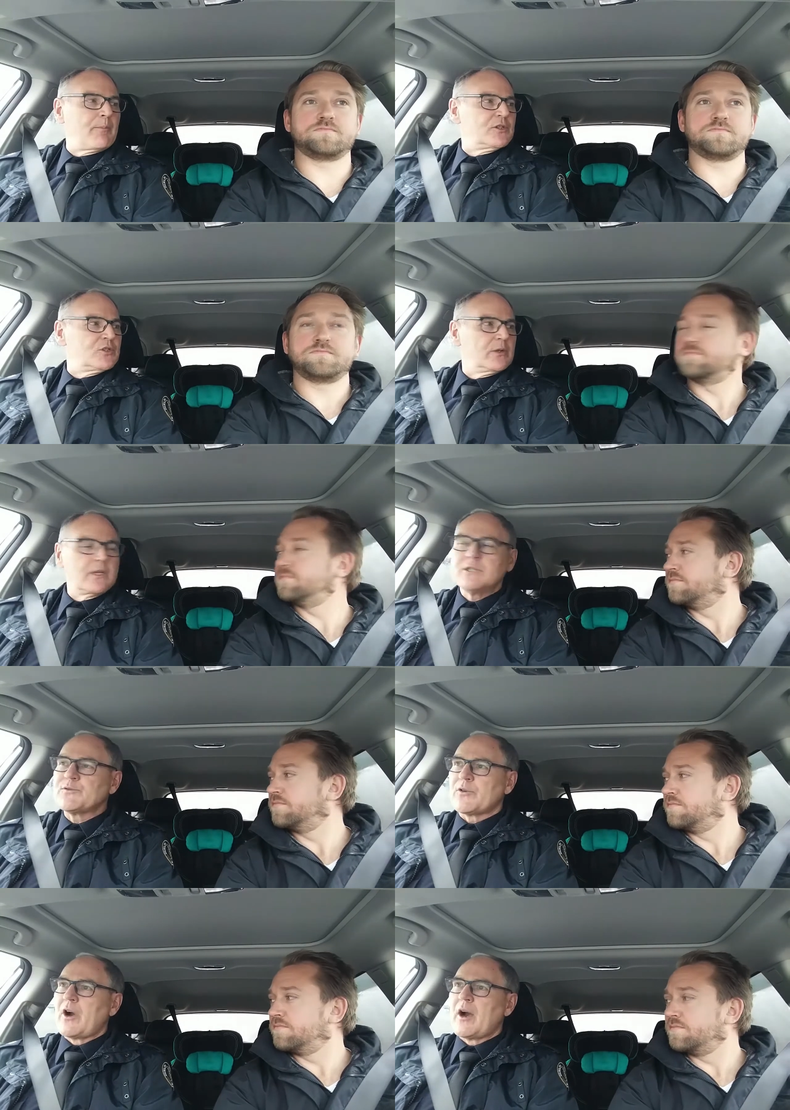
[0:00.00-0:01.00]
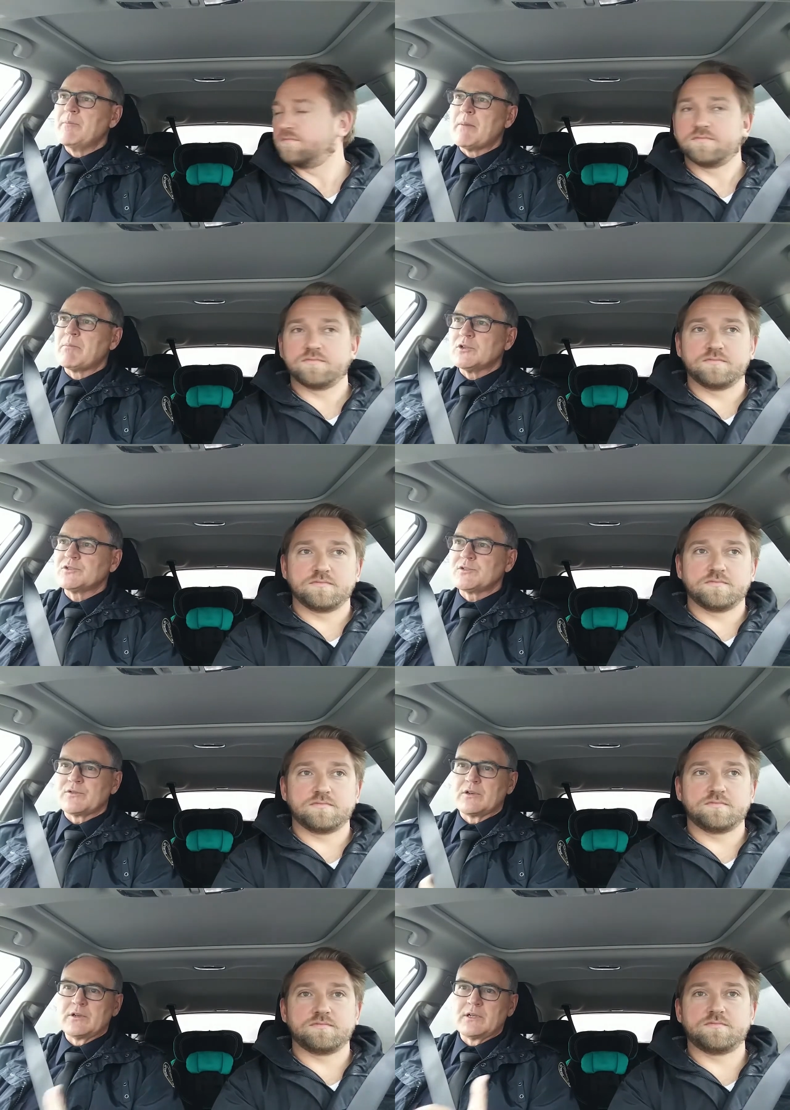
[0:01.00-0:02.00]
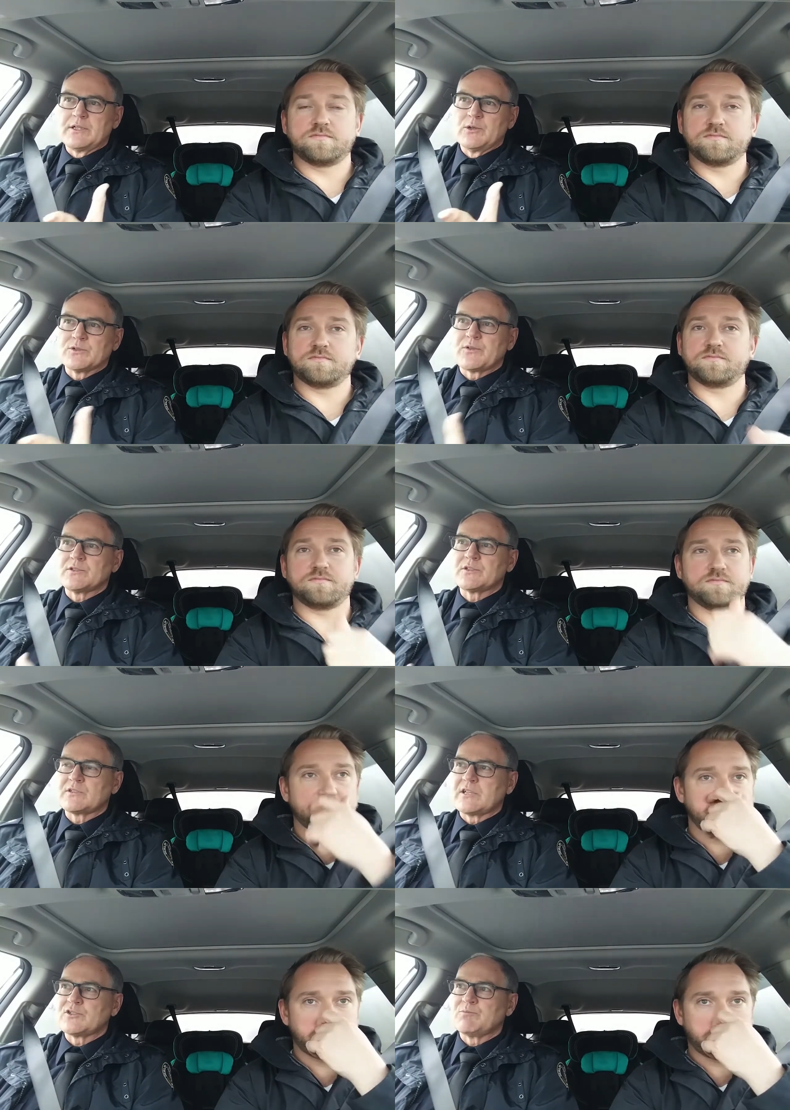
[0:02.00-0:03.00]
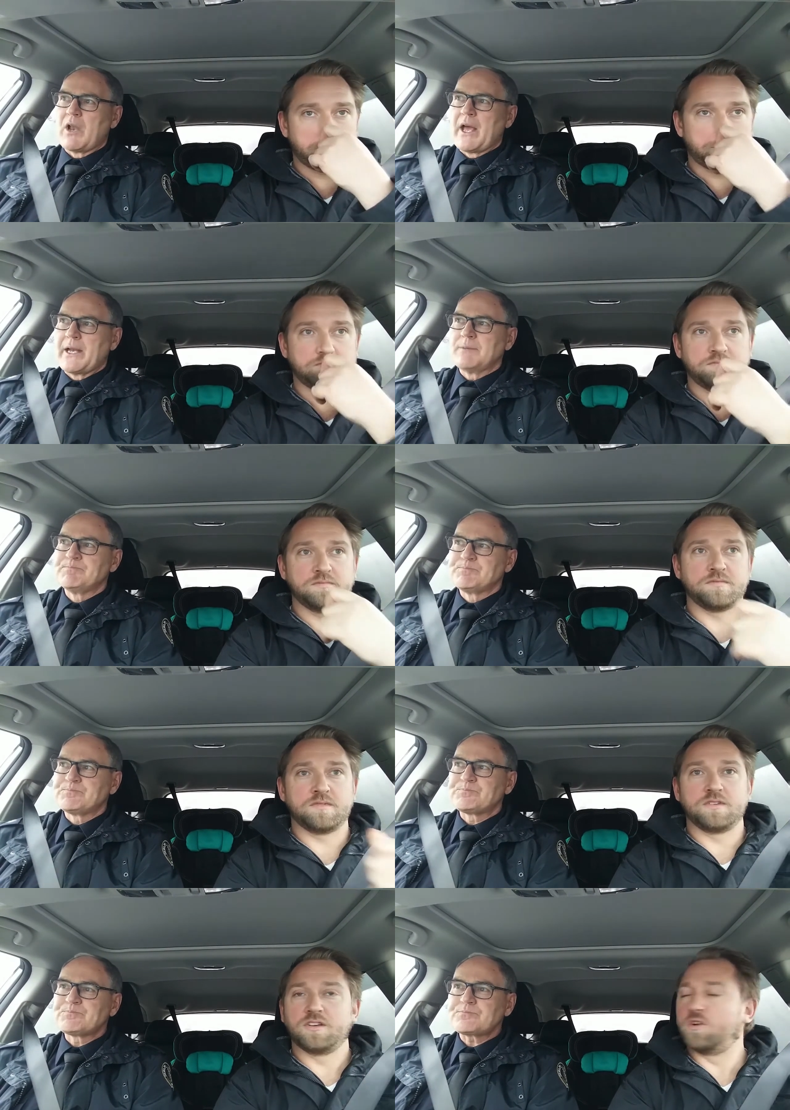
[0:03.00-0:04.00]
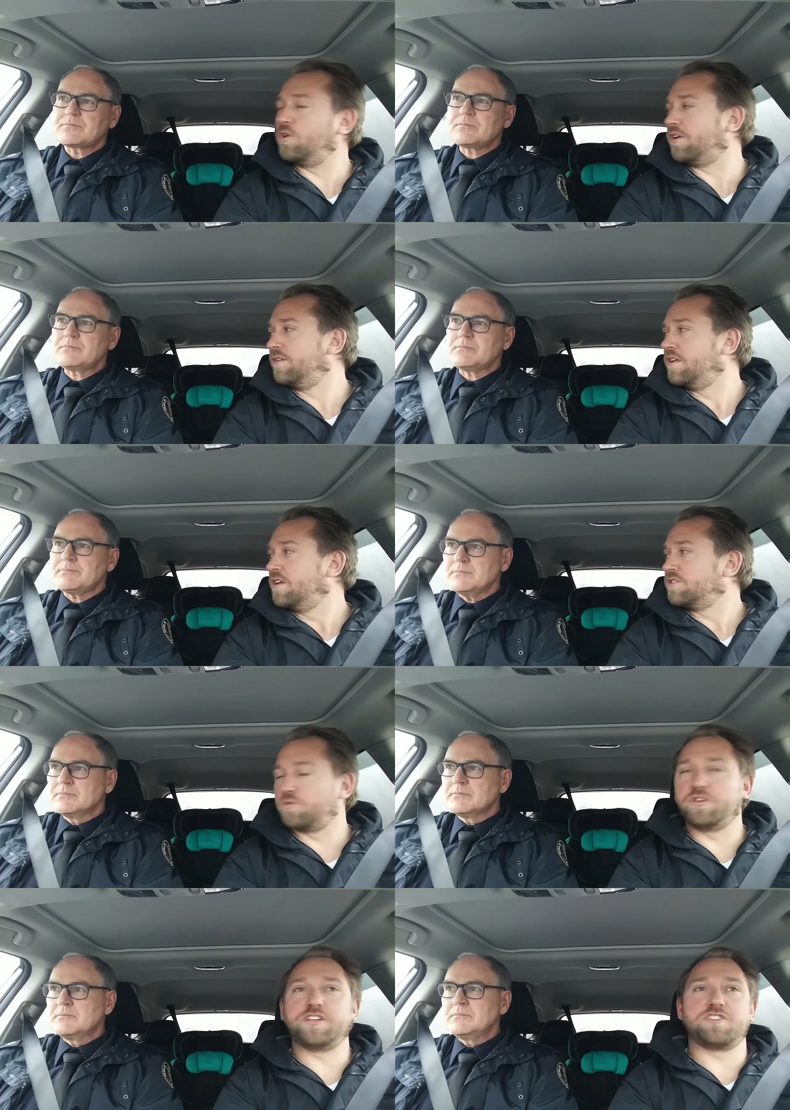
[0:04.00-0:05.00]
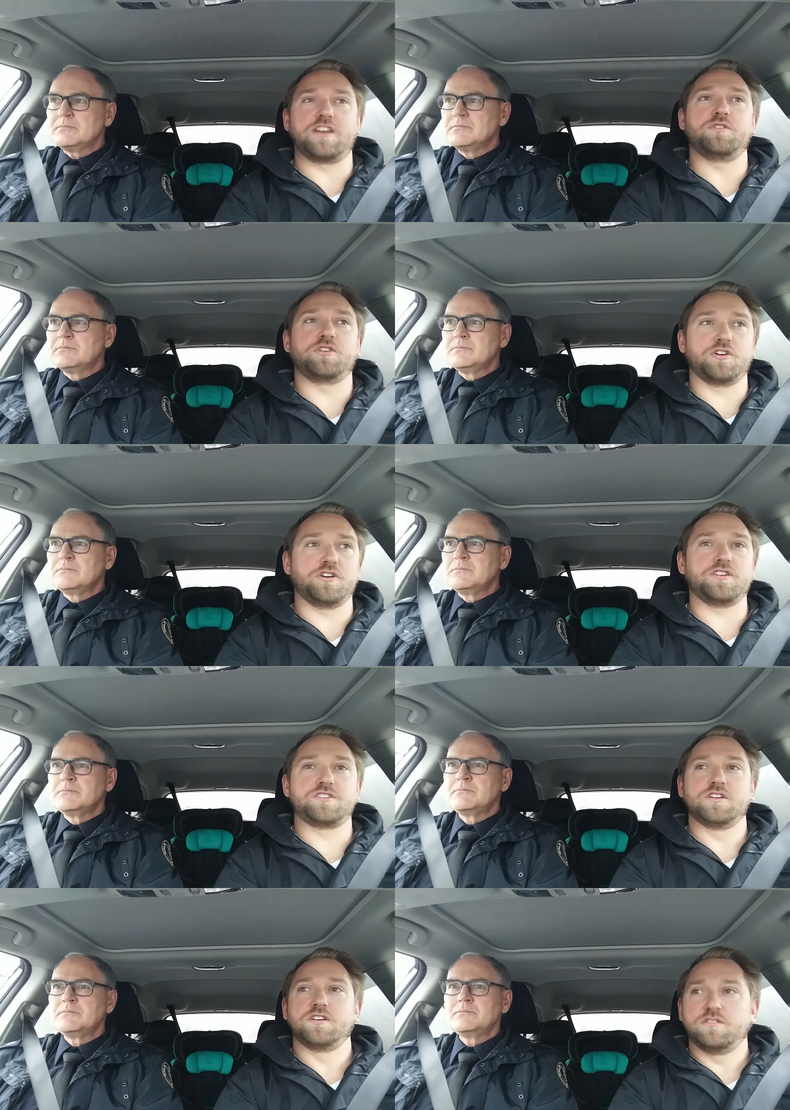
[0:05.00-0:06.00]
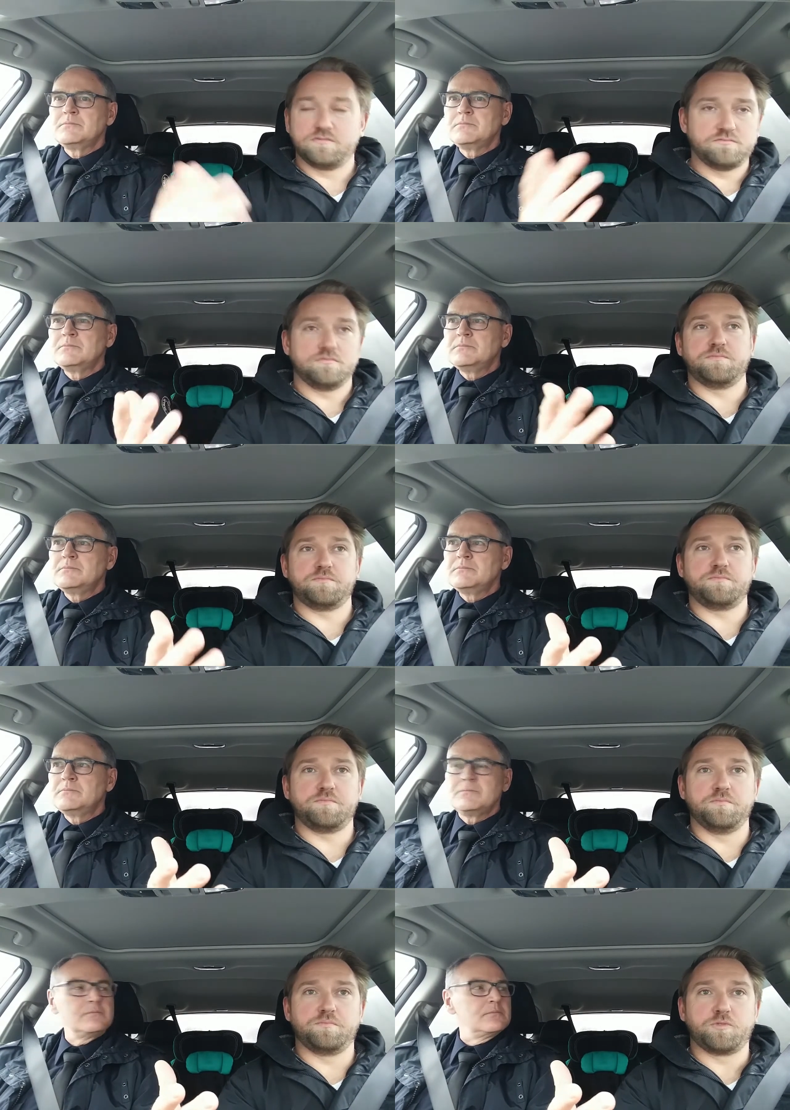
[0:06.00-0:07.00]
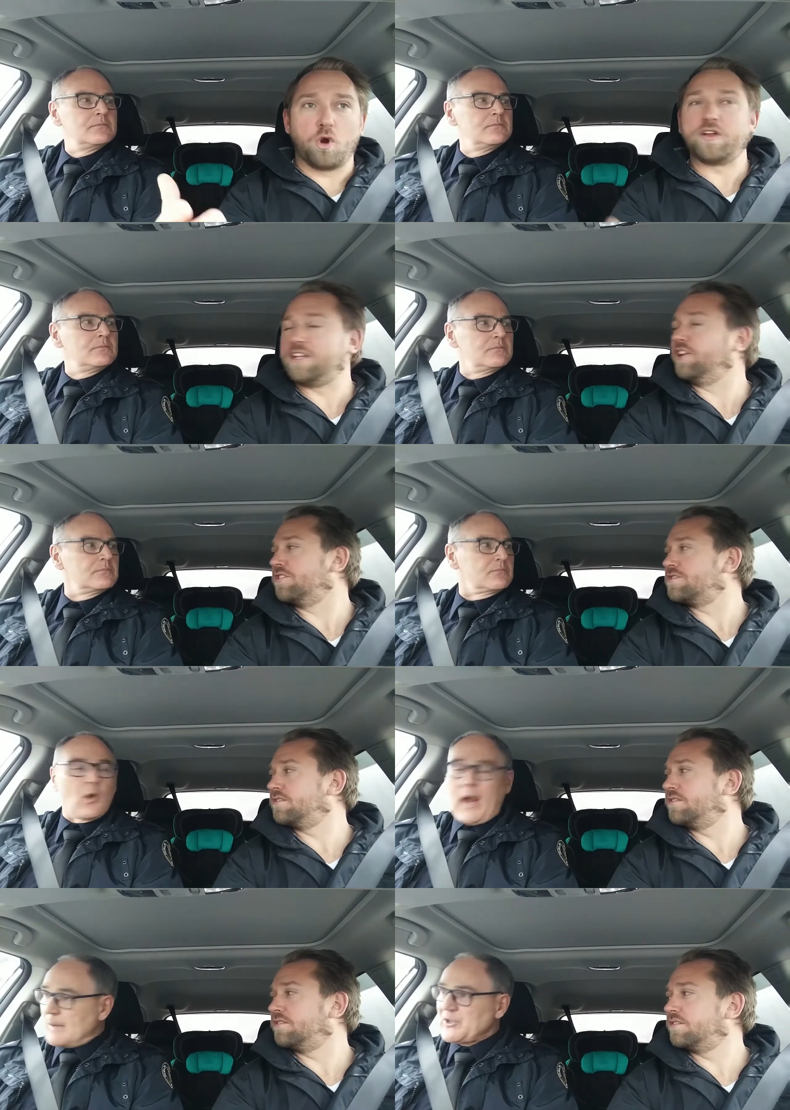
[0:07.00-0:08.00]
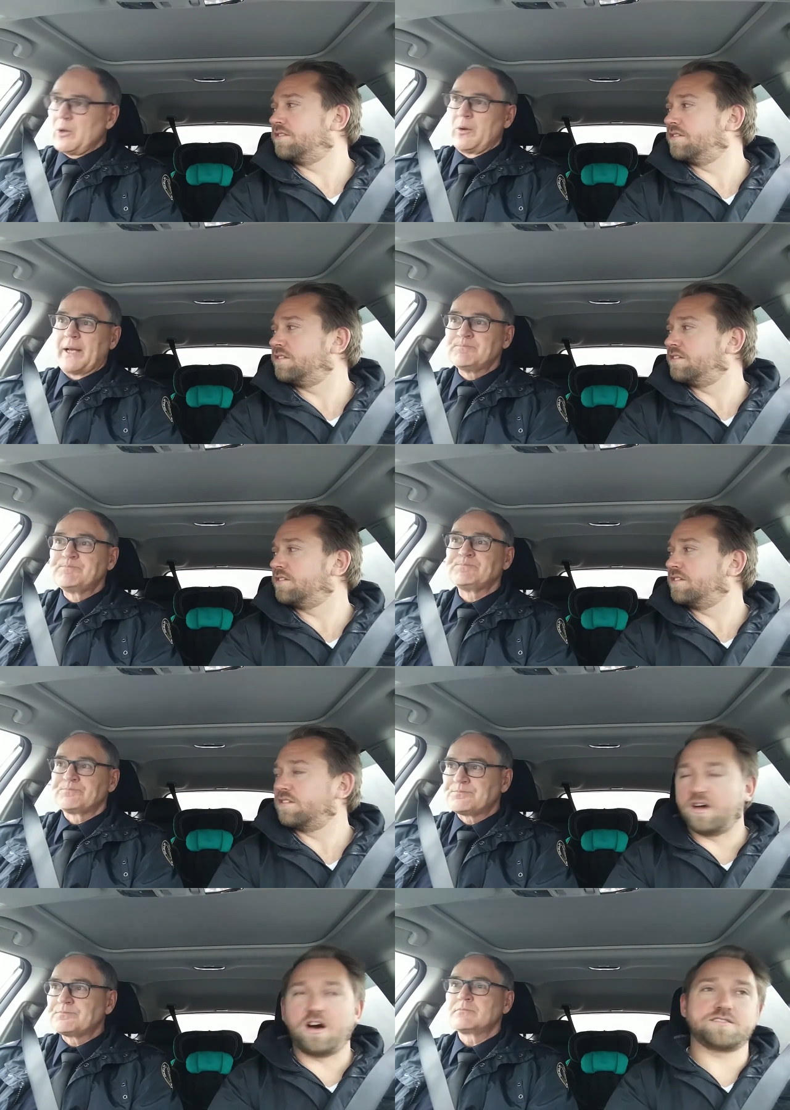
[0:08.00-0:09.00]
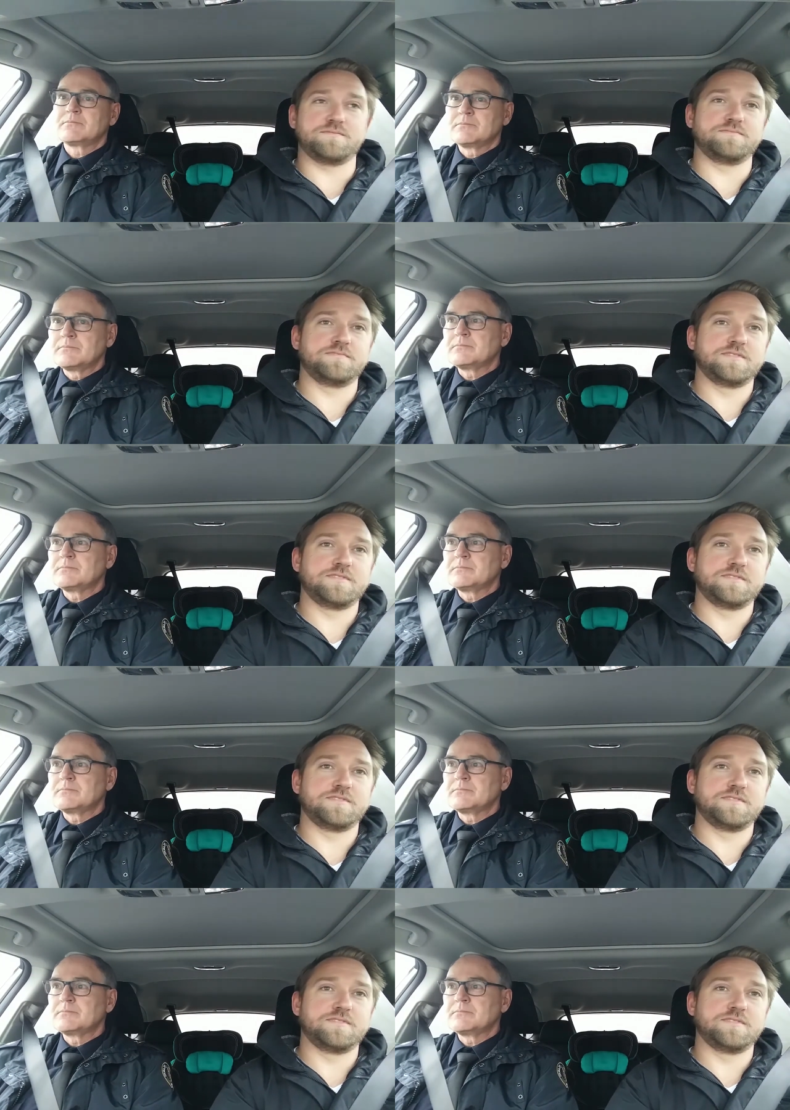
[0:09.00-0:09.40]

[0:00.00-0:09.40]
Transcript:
Speaker 1: opportunities for our members for you know as far as succession planning.
Speaker 2: Cool. So really try to encourage growing leaders. Absolutely. Awesome.